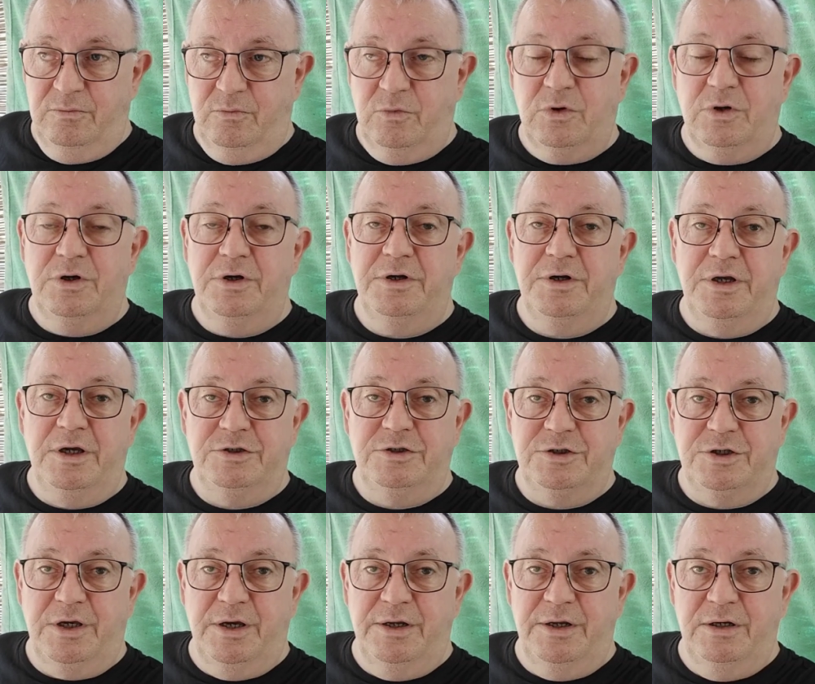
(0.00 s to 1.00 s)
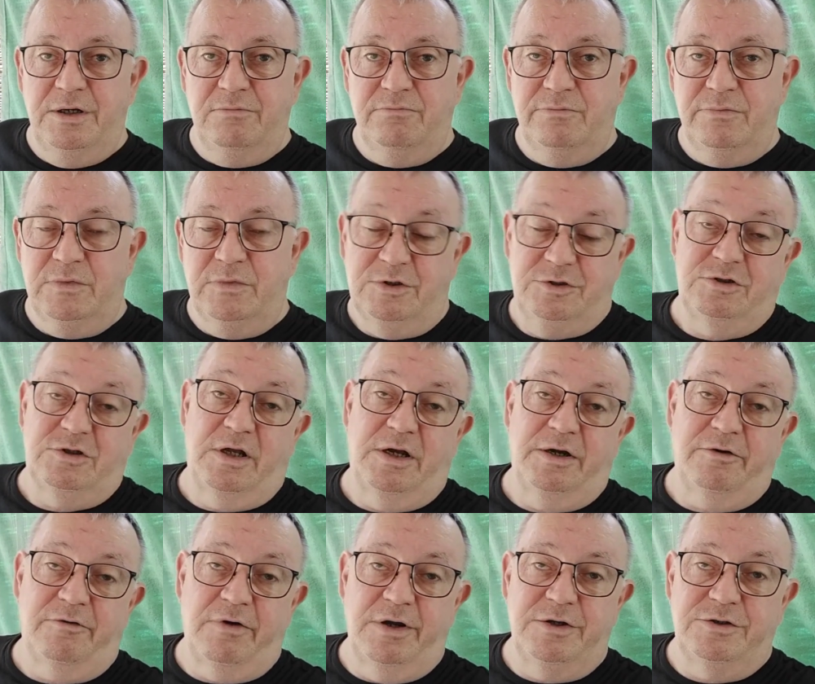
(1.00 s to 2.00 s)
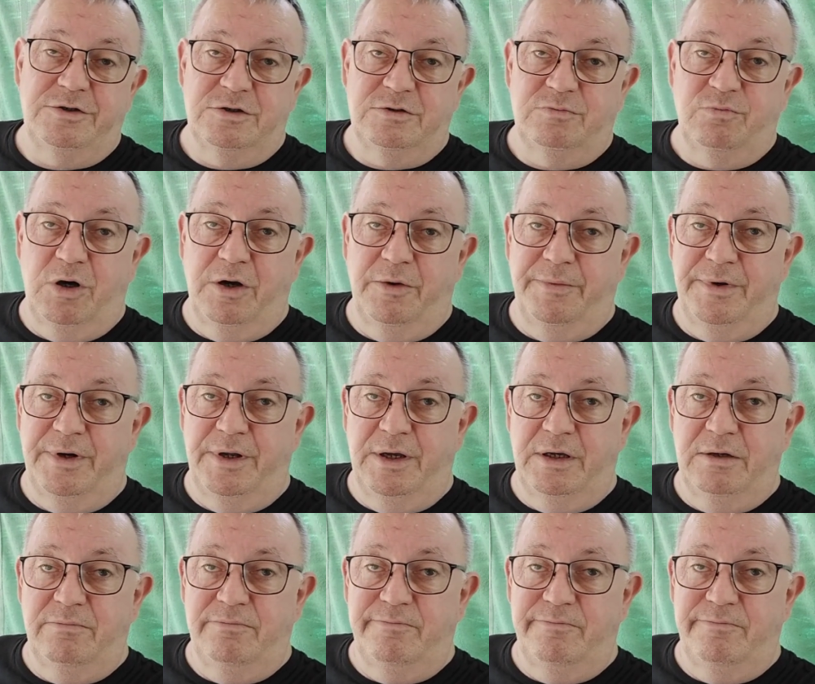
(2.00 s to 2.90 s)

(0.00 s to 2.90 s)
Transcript: were uneducated, just like Grace's mom and dad.